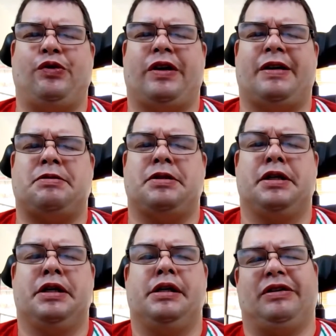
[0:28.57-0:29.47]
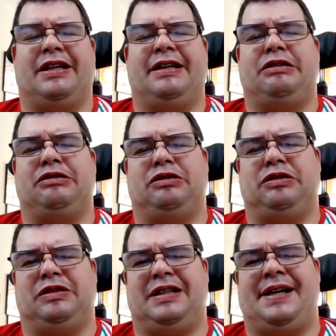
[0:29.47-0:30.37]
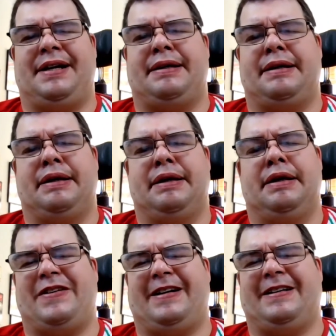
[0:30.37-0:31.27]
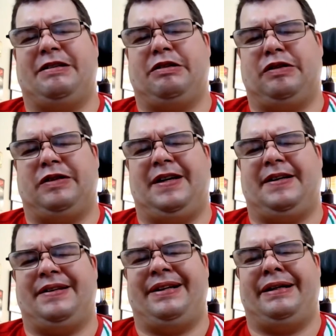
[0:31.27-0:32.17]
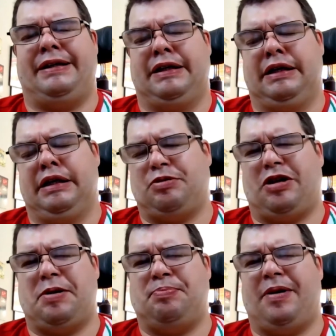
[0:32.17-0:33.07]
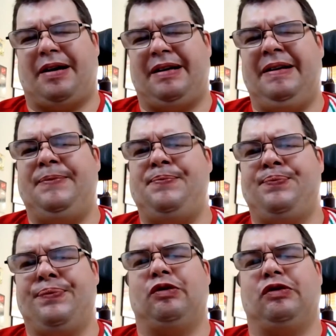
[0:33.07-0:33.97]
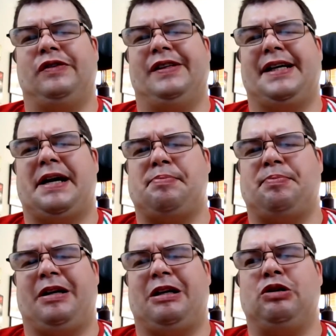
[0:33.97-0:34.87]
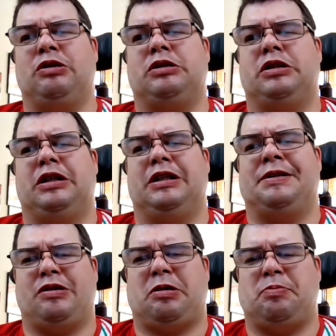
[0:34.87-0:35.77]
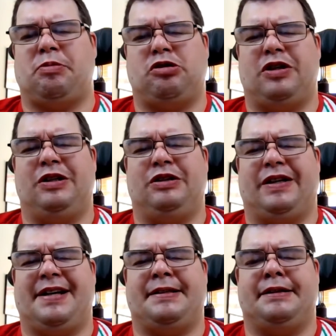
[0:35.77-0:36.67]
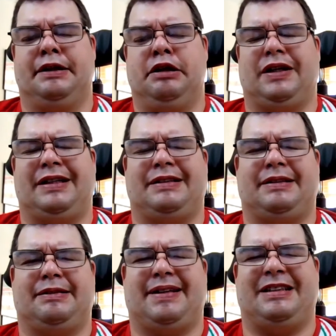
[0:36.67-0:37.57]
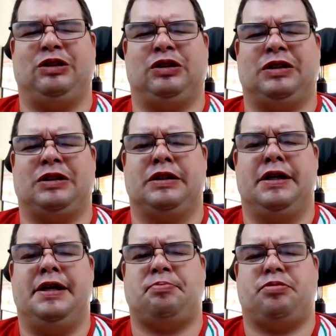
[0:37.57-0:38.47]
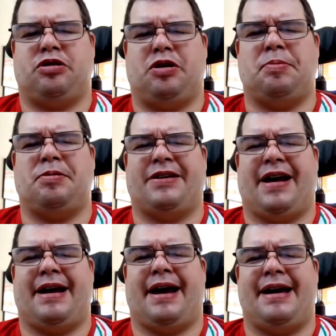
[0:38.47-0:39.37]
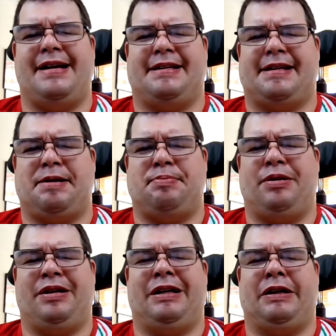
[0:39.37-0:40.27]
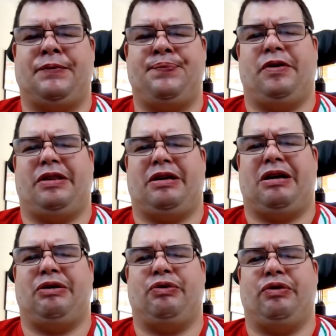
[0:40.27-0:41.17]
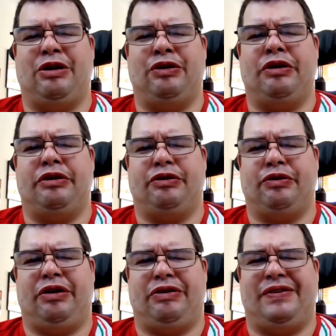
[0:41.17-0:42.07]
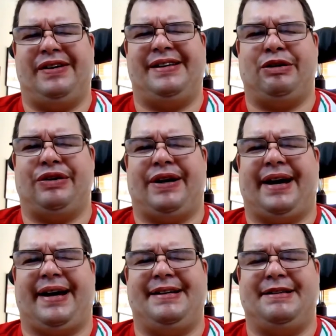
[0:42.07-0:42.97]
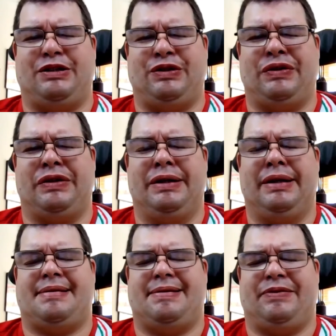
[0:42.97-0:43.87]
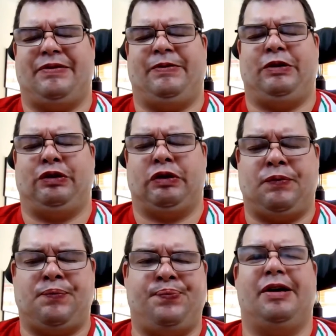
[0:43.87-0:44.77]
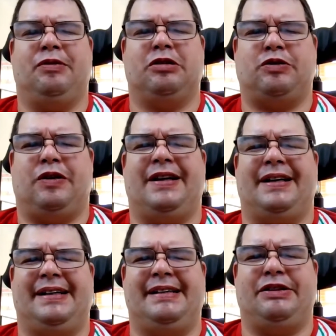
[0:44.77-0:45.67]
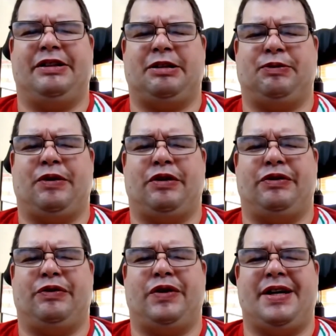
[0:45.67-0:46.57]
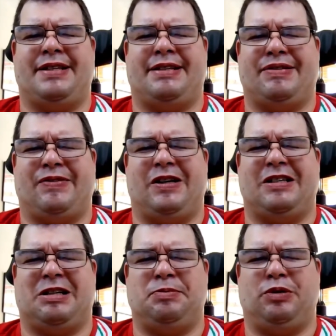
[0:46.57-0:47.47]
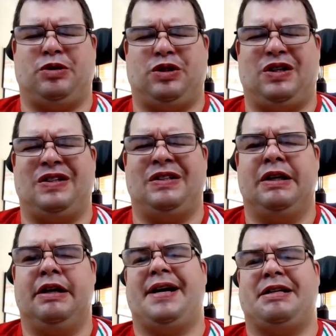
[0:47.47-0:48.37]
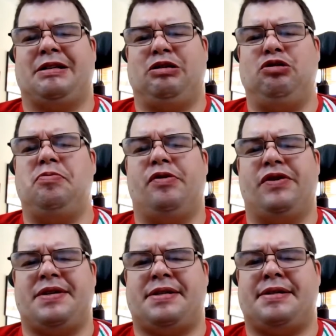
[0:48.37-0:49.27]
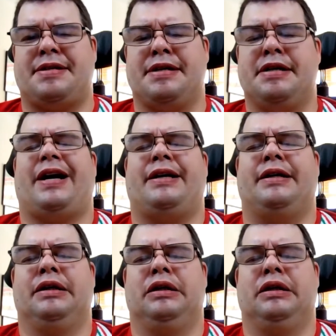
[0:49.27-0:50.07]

we do that, I would like you to take 5 seconds to click the subscribe button. It would really help me out because I'm trying to get to 10,000 subscribers ASAP. But with now, we're really going to get into this review. Well, it was quite an interesting race as far as I'm concerned. We had the numerous track